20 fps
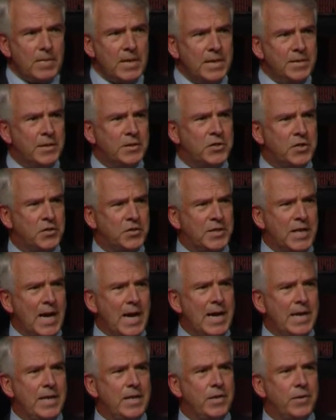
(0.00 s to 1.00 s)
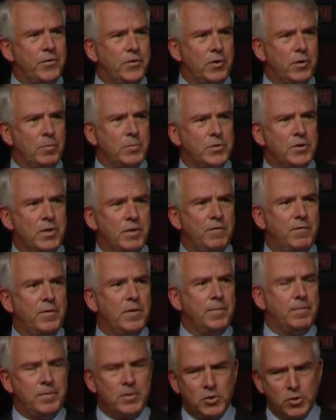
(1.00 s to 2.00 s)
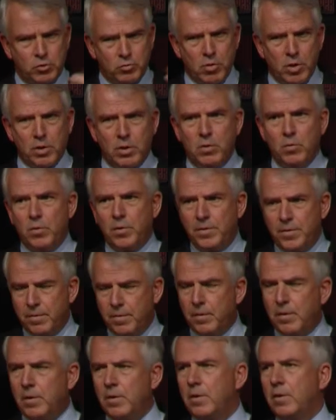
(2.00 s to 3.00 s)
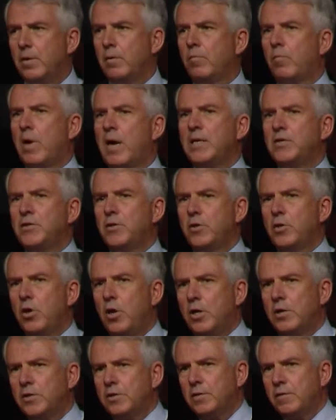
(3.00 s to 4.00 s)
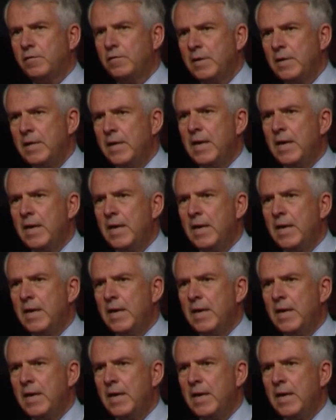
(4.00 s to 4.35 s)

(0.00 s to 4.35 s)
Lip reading: the society in terms of the struggle with the rising costs of